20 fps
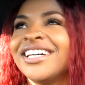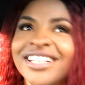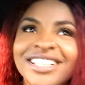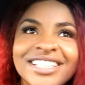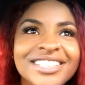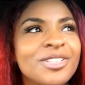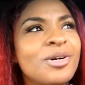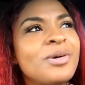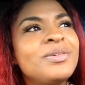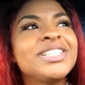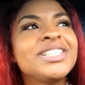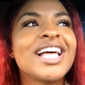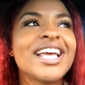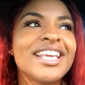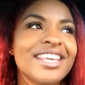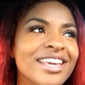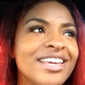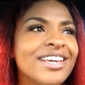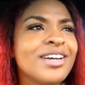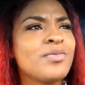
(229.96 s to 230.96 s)
So I was
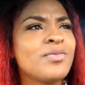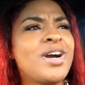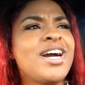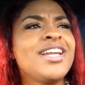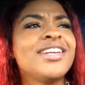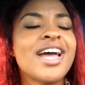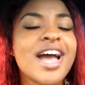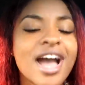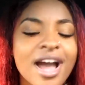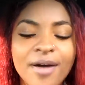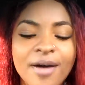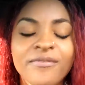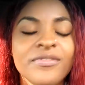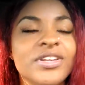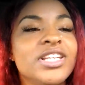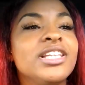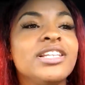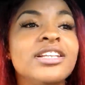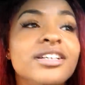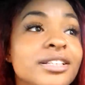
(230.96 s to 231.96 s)
like, yeah, why not? I'm
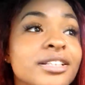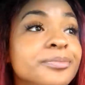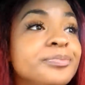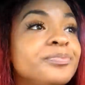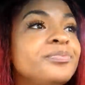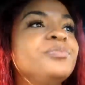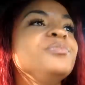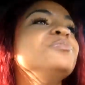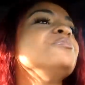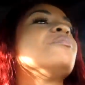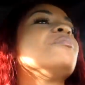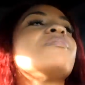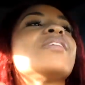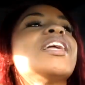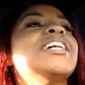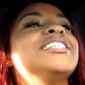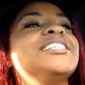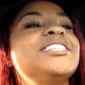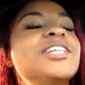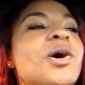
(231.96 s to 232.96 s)
finna look.
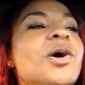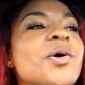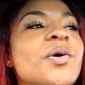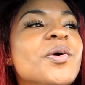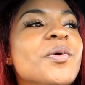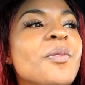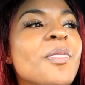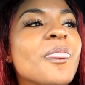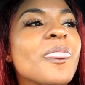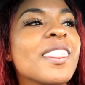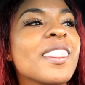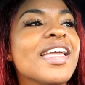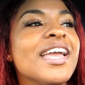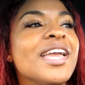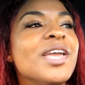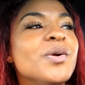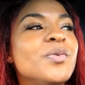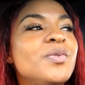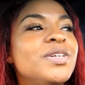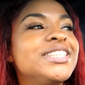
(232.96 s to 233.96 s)
So
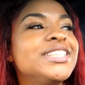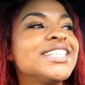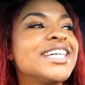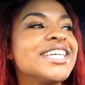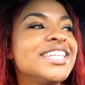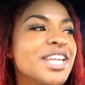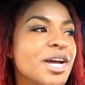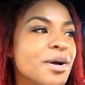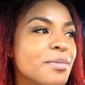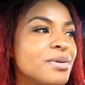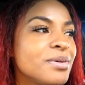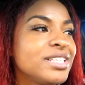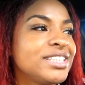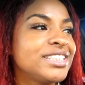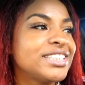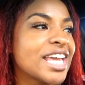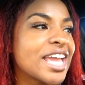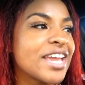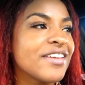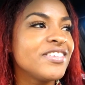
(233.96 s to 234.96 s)
it was a number
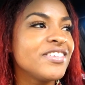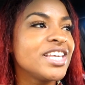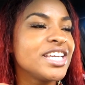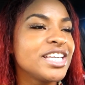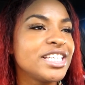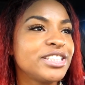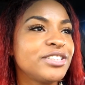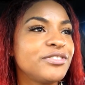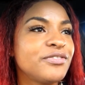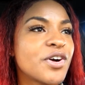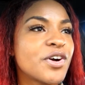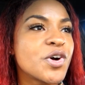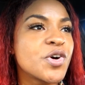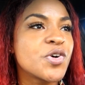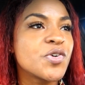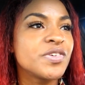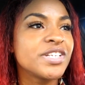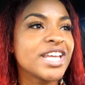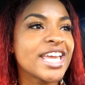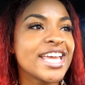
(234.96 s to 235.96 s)
saved in his
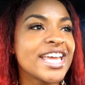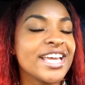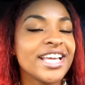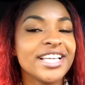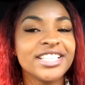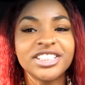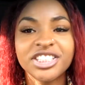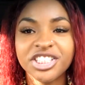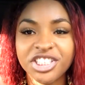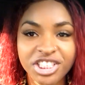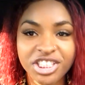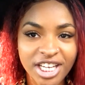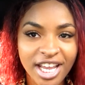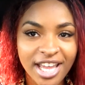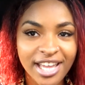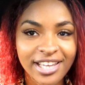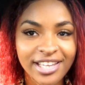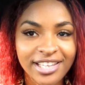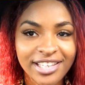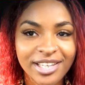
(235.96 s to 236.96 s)
phone as
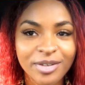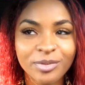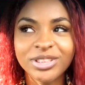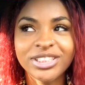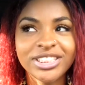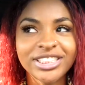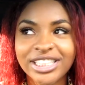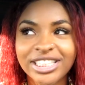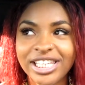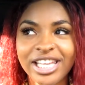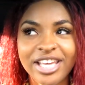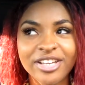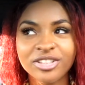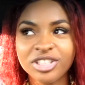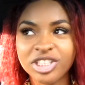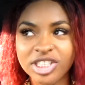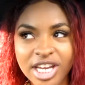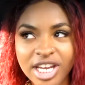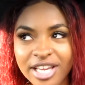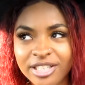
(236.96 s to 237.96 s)
J. It was just a letter
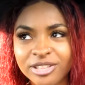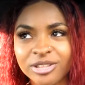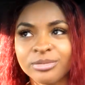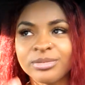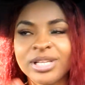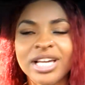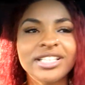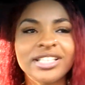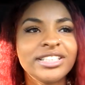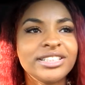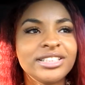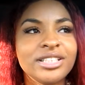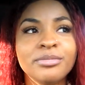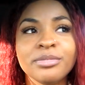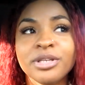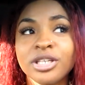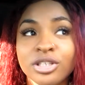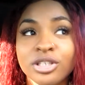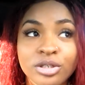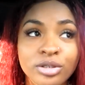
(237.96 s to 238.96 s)
J. So I'm like, this could
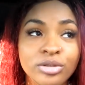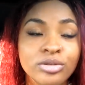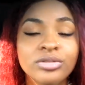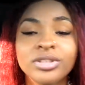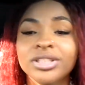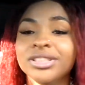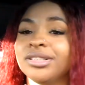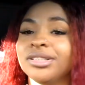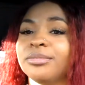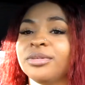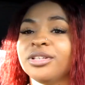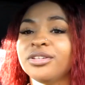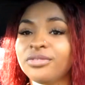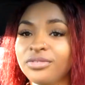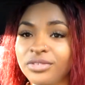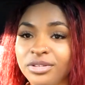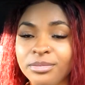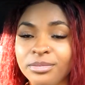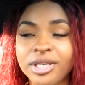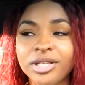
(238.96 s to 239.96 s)
be a dude, this could be a
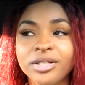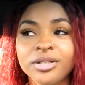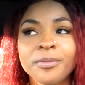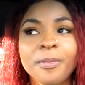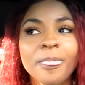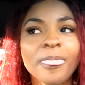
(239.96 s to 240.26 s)
female,